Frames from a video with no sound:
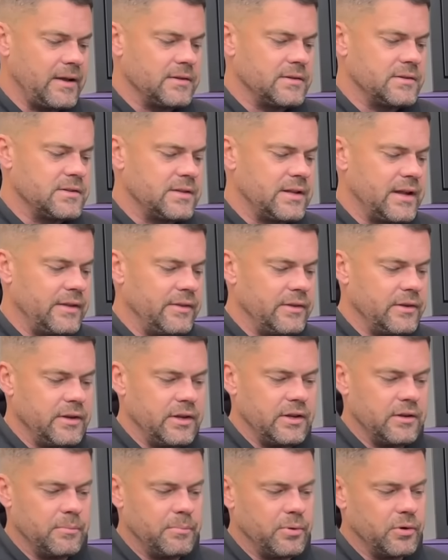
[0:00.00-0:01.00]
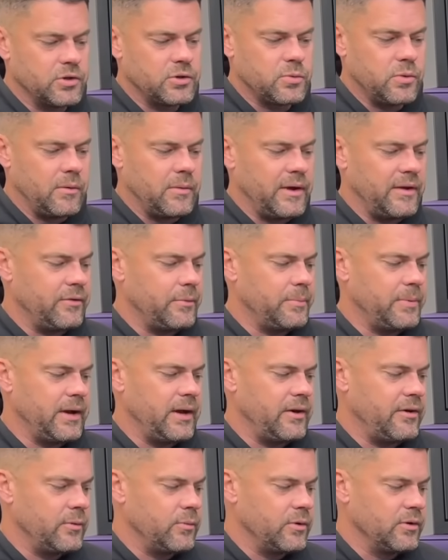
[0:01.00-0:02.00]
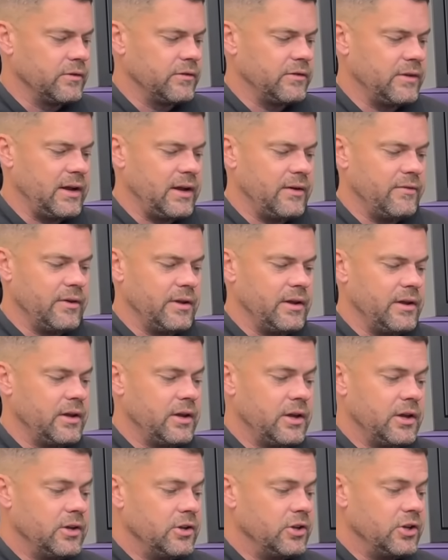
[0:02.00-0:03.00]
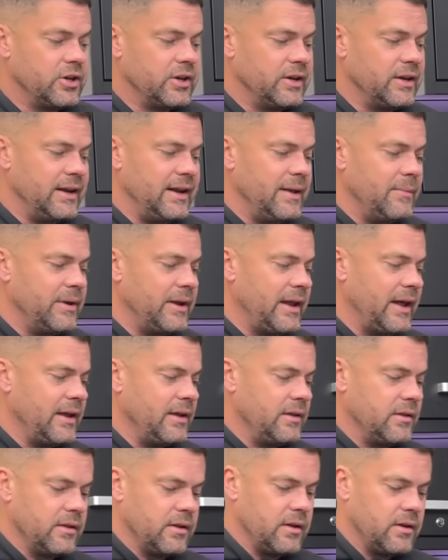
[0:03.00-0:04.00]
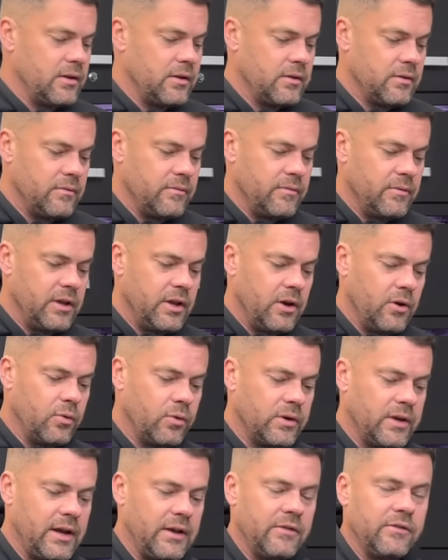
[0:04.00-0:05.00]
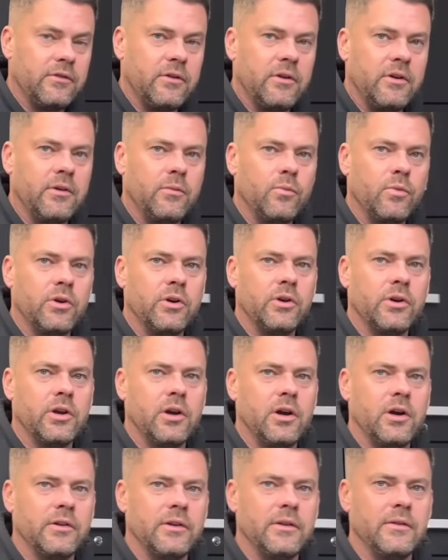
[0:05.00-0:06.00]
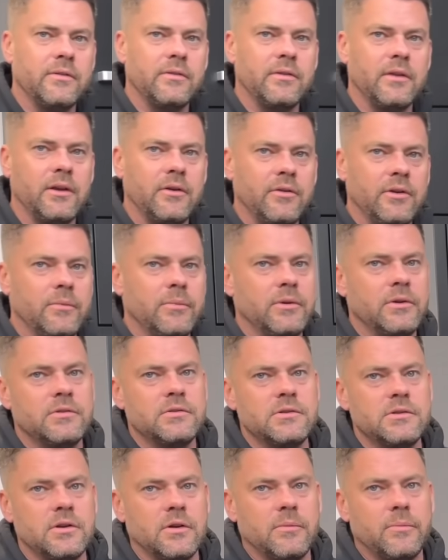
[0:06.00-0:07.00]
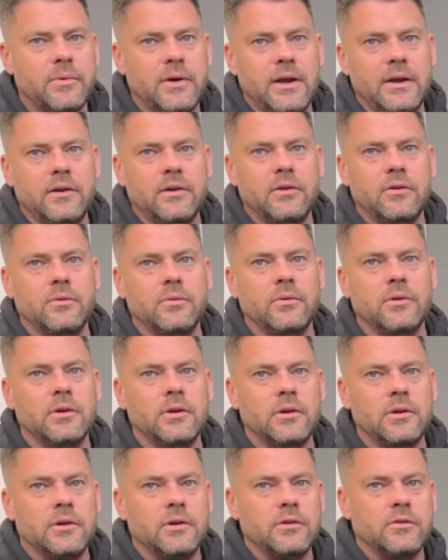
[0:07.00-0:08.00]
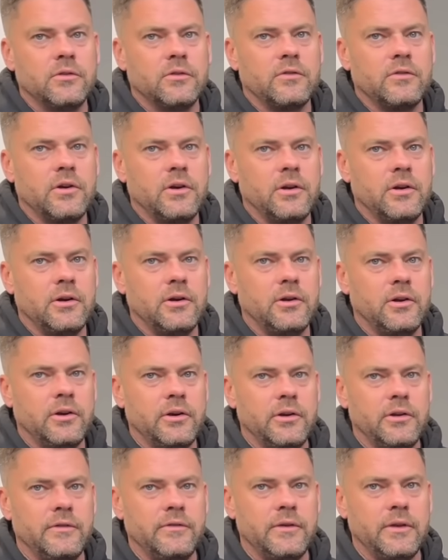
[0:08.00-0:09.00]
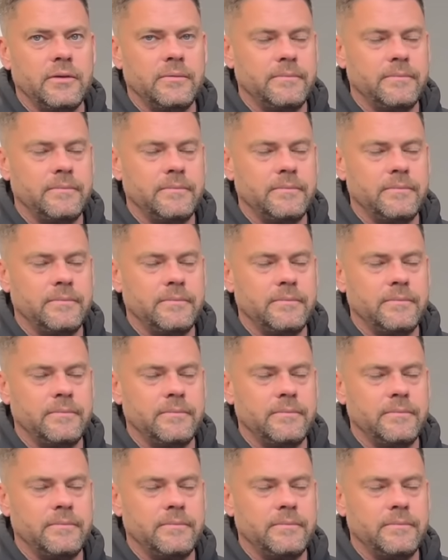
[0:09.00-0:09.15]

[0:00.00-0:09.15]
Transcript: to standard. He can push whatever power he wants out of it. You can eliminate the old cast iron work hardening theory because it's got brand new ductile iron liners in.